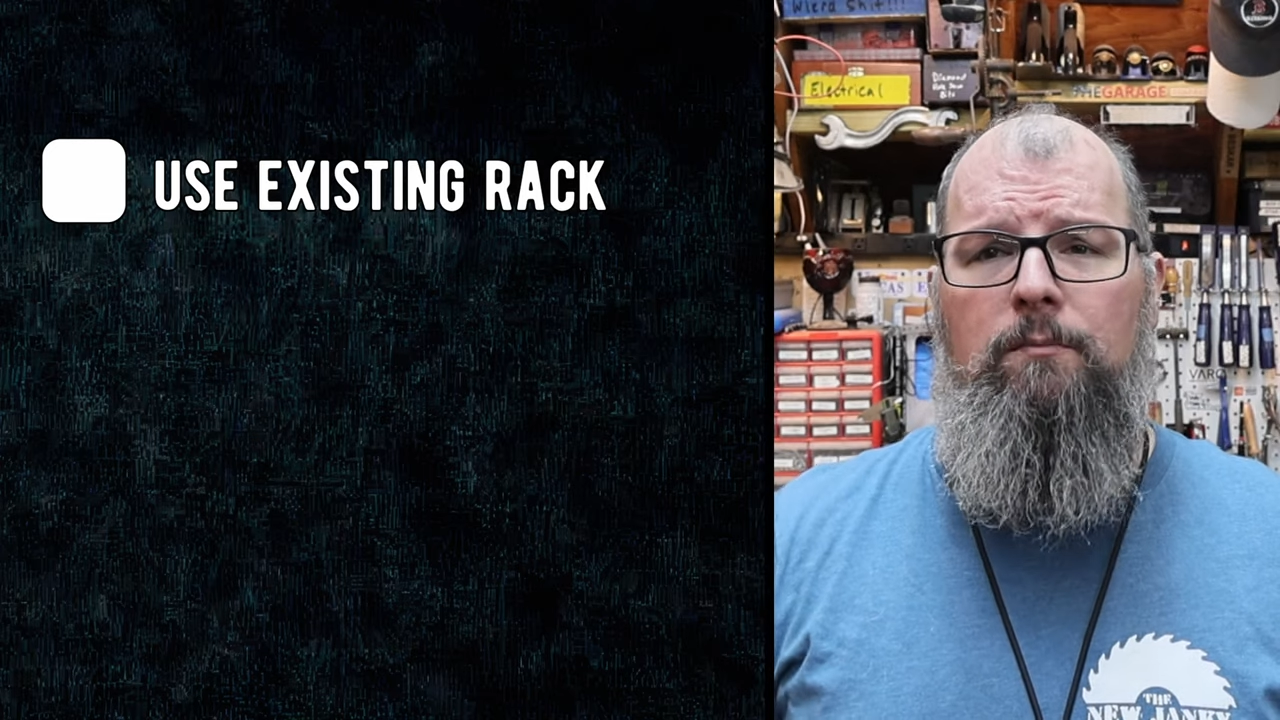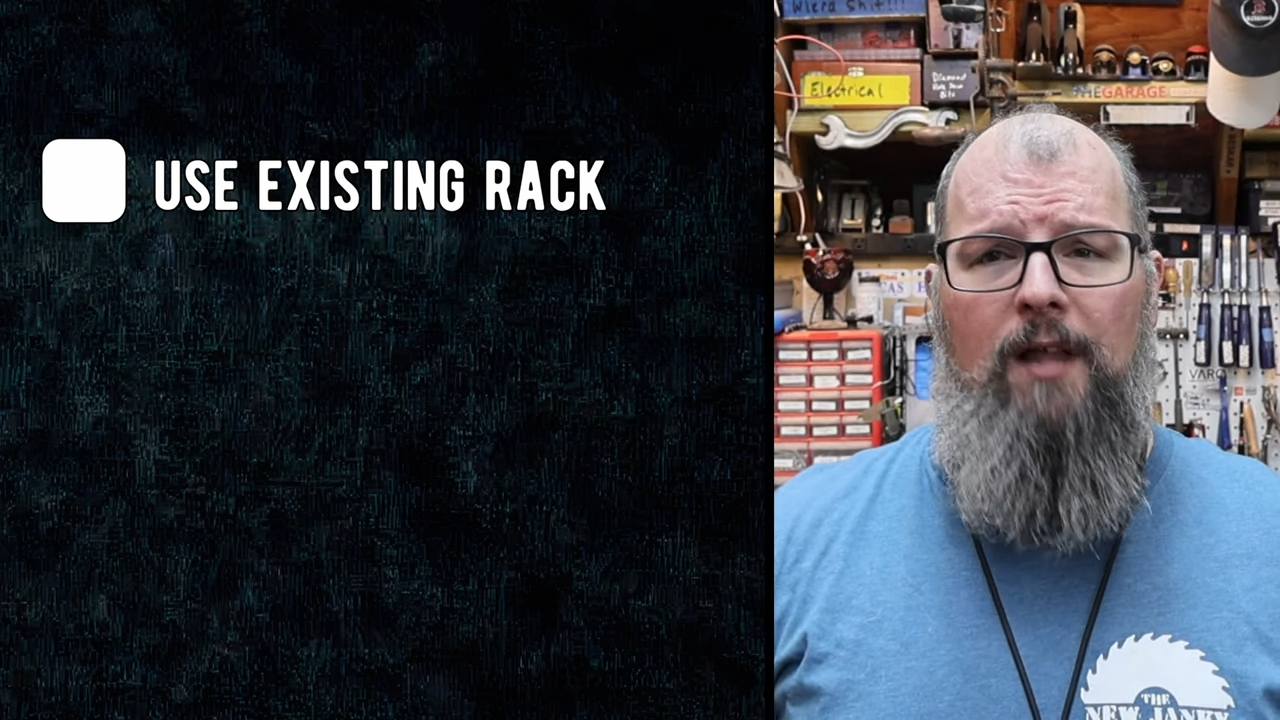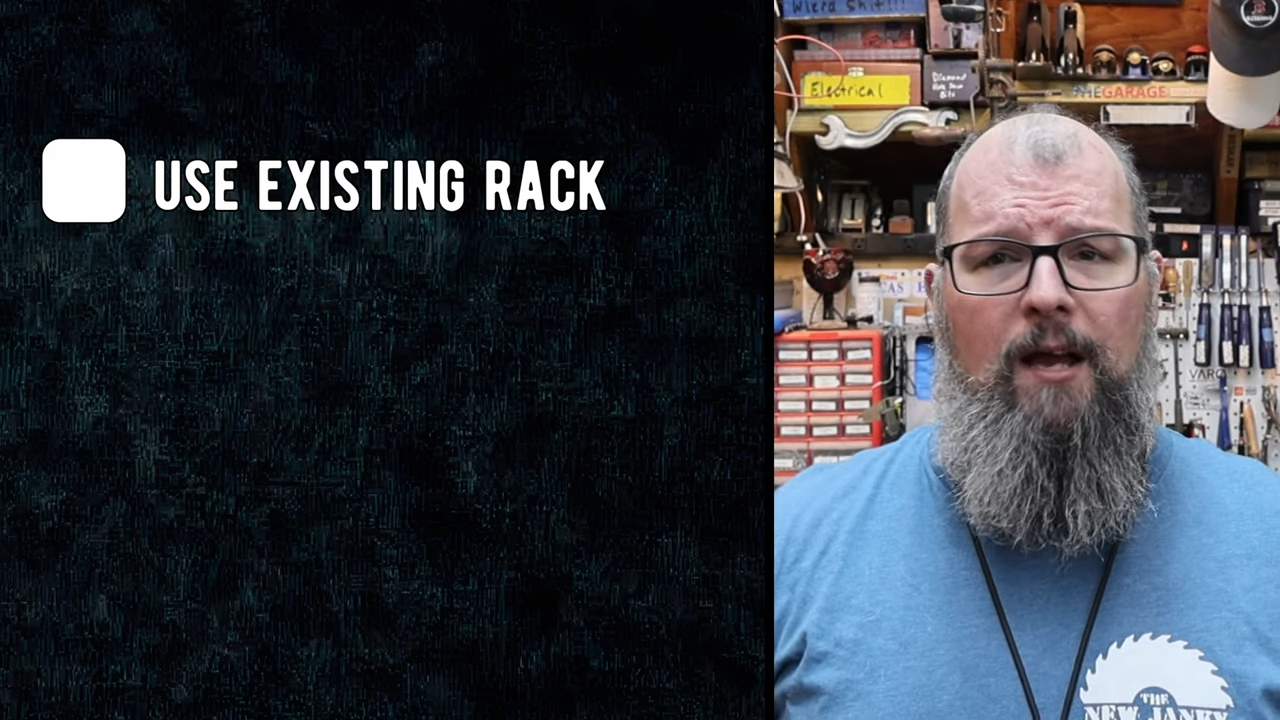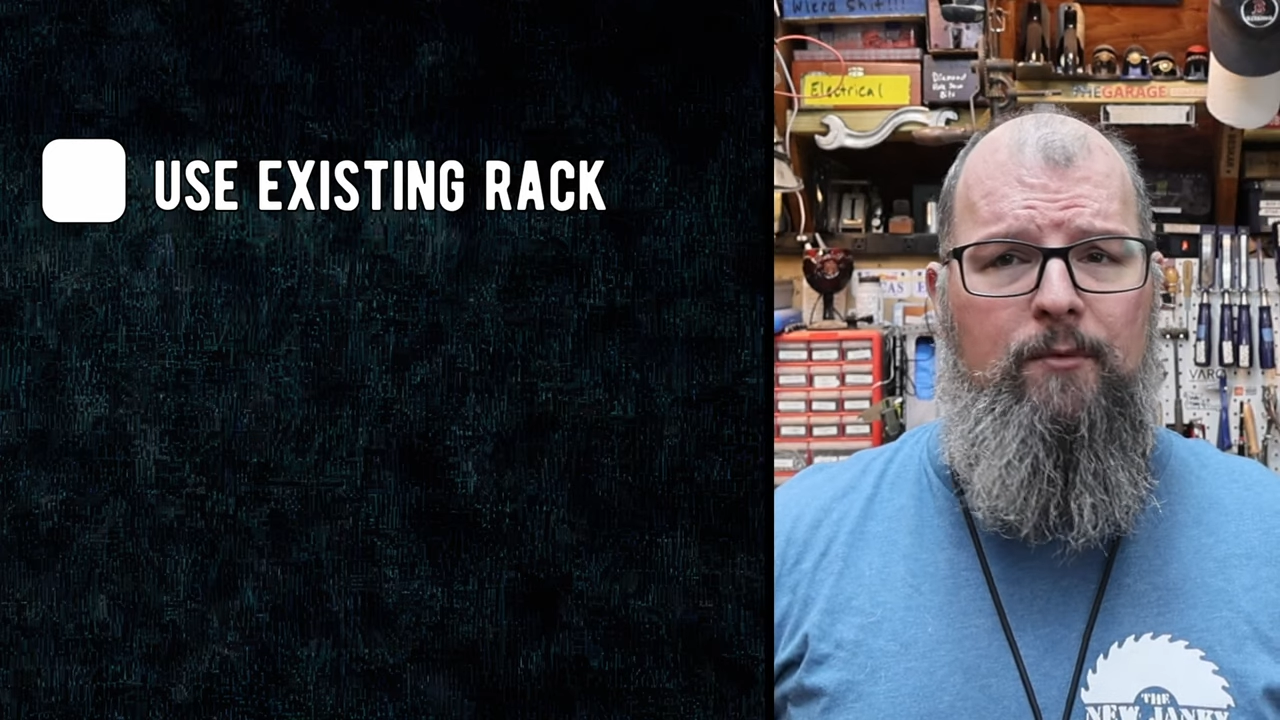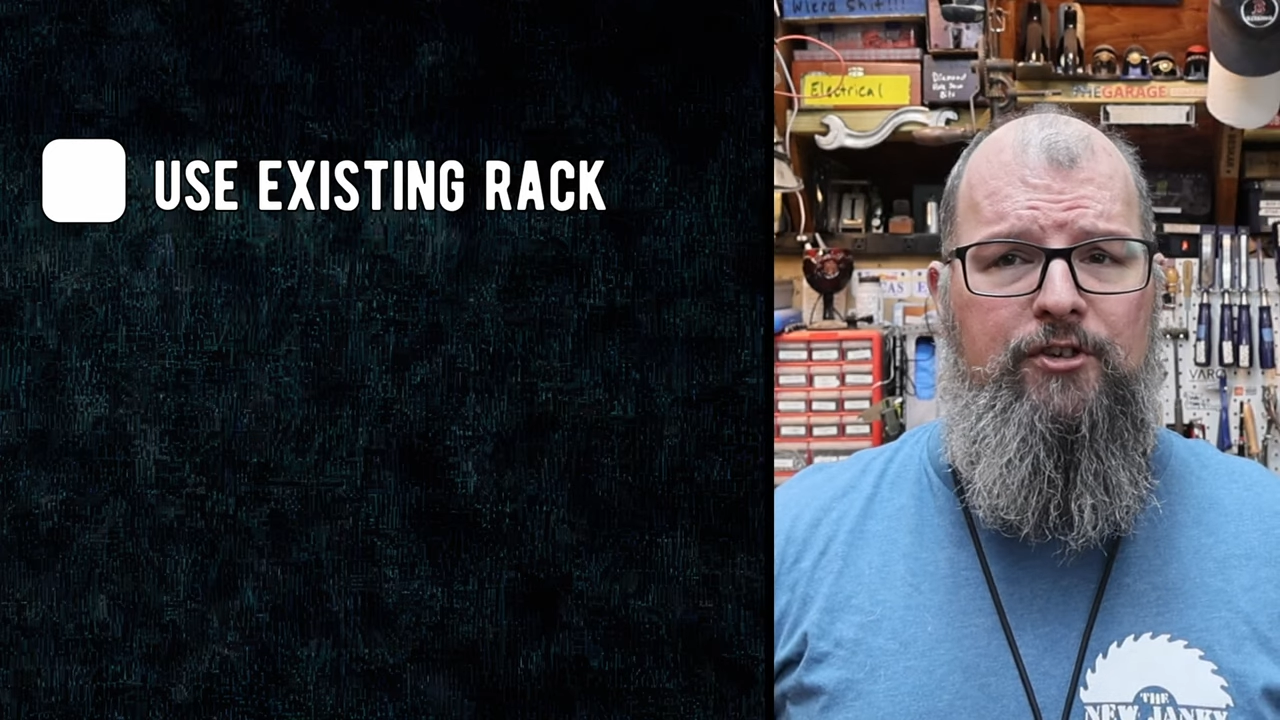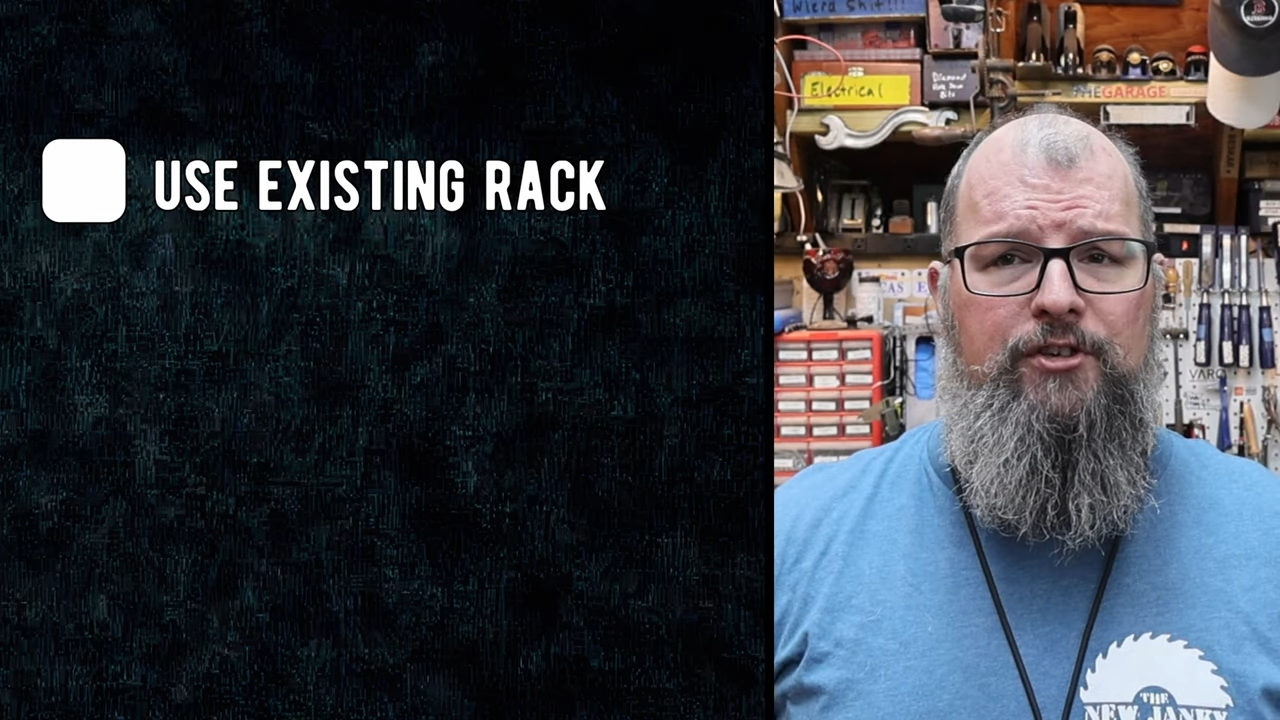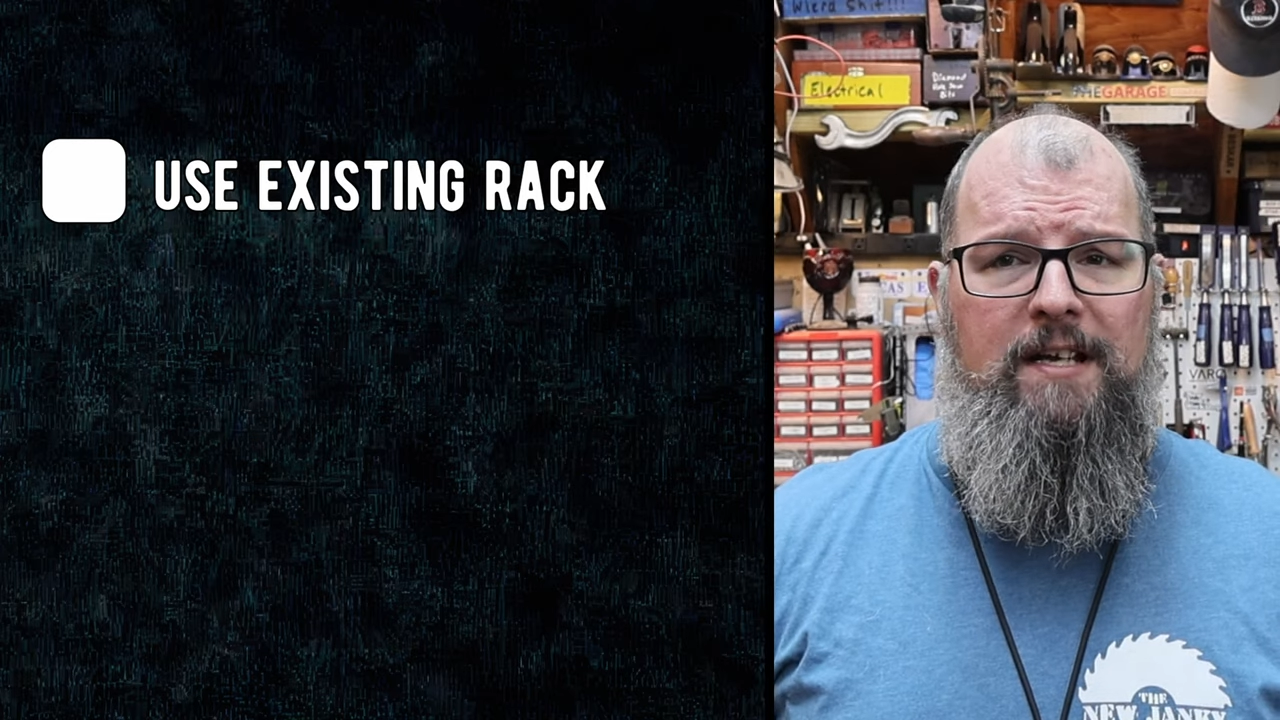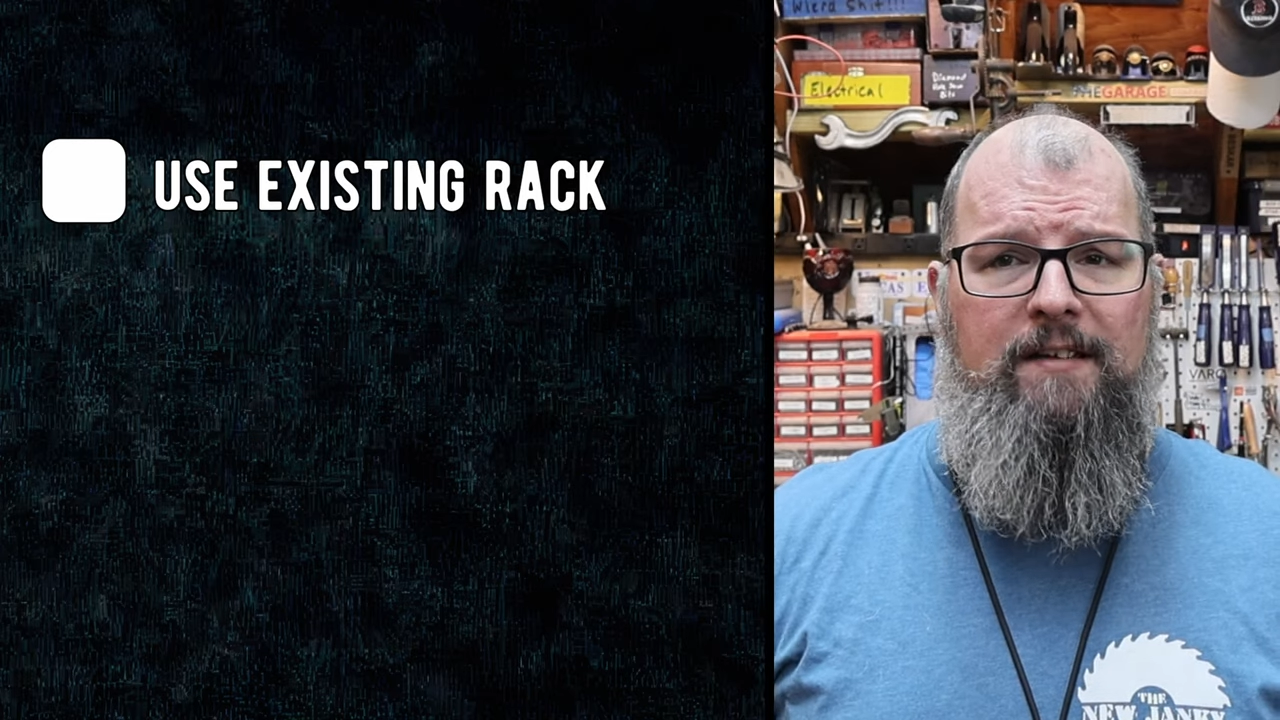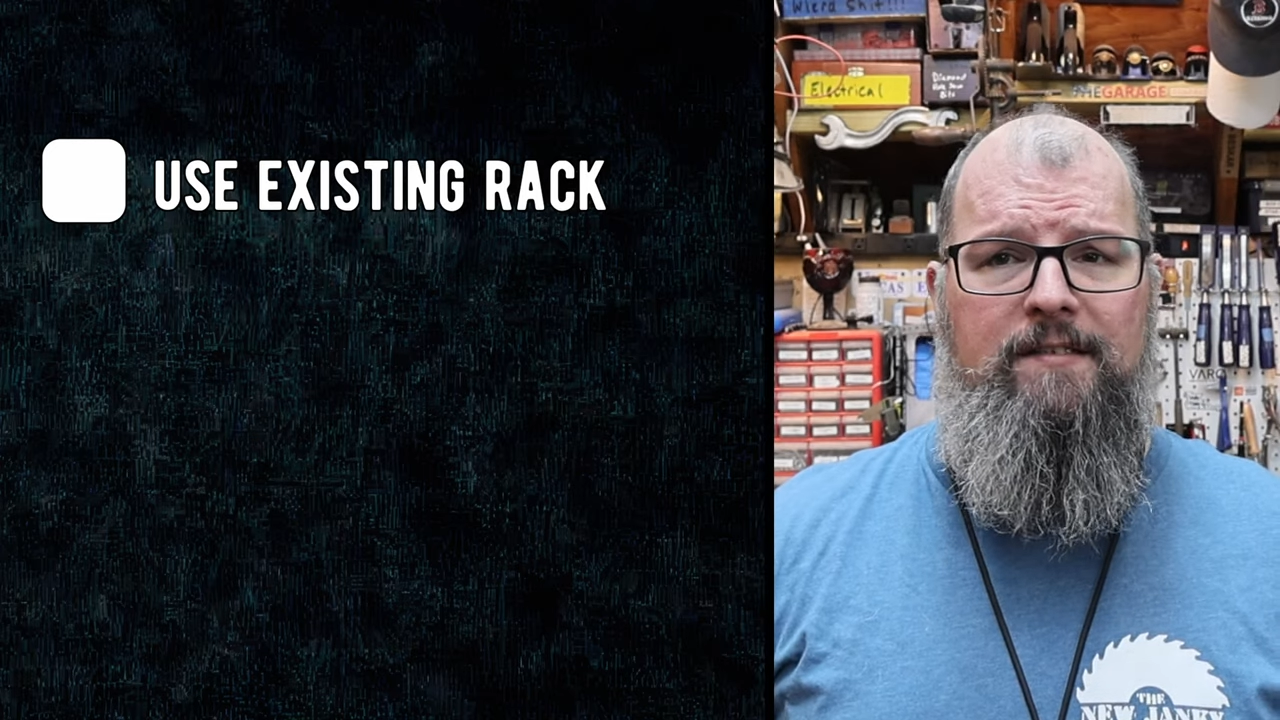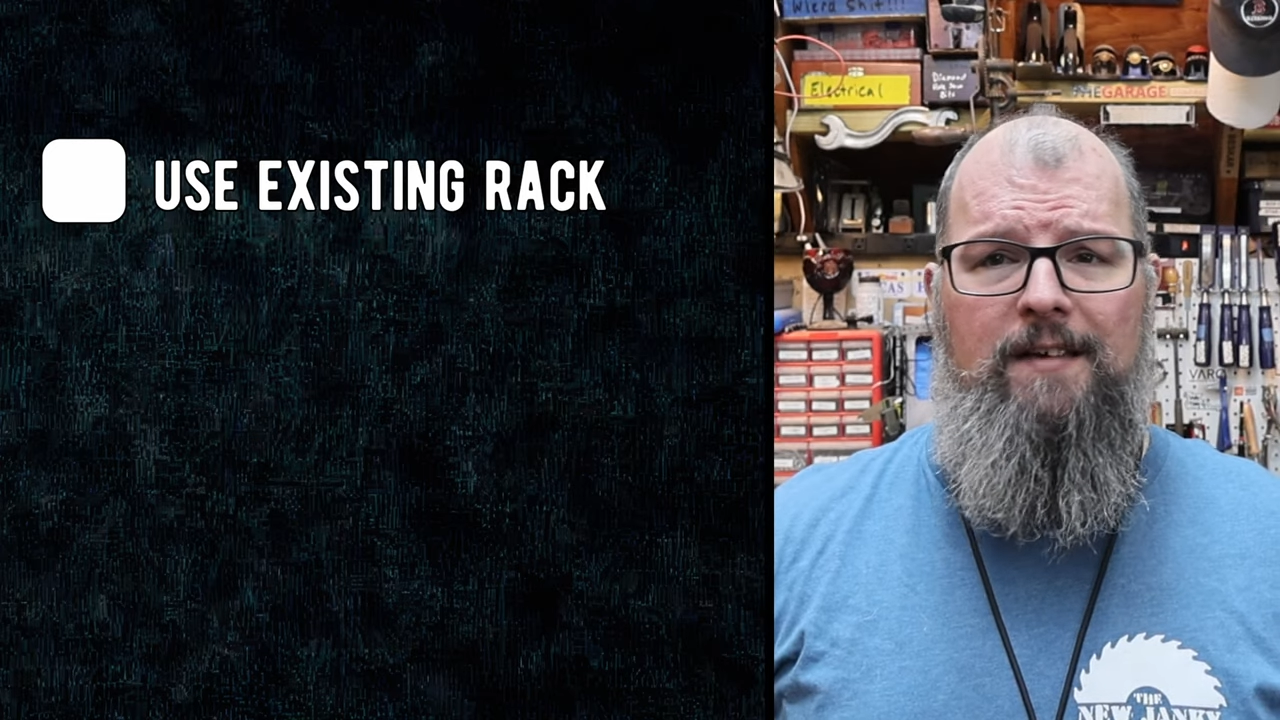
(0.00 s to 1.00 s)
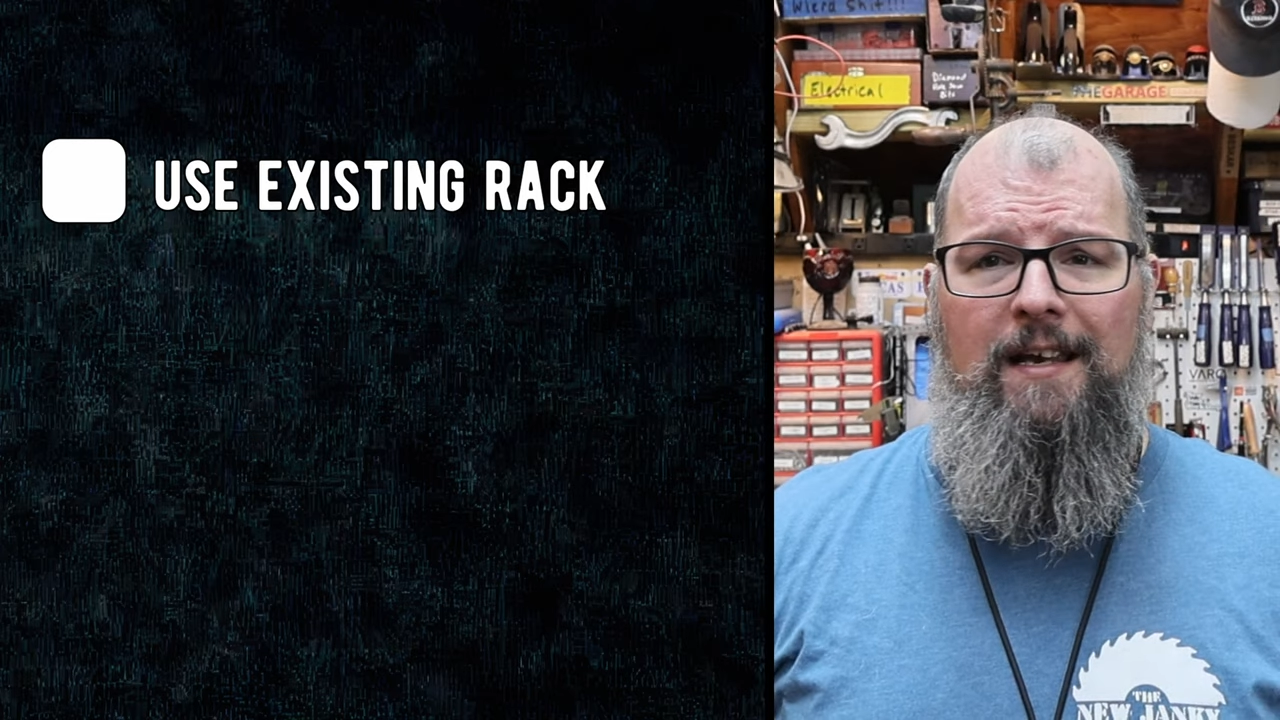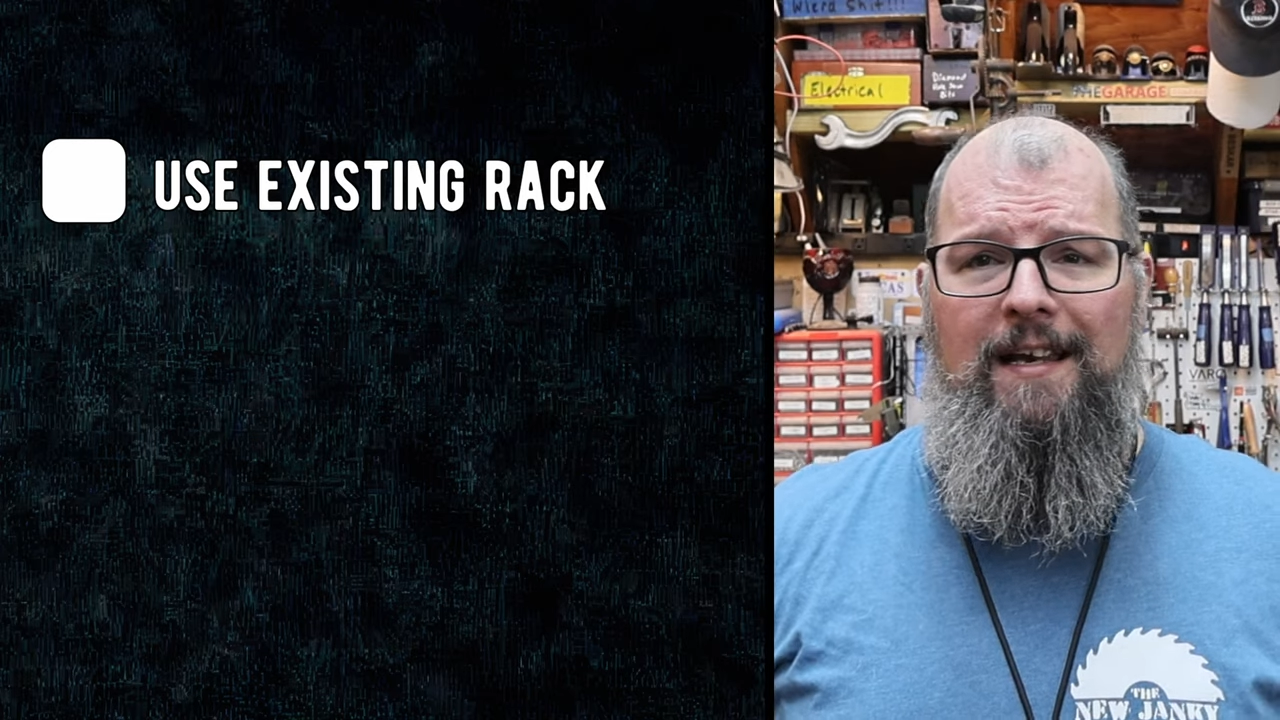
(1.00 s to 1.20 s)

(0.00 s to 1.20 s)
plywood sheets,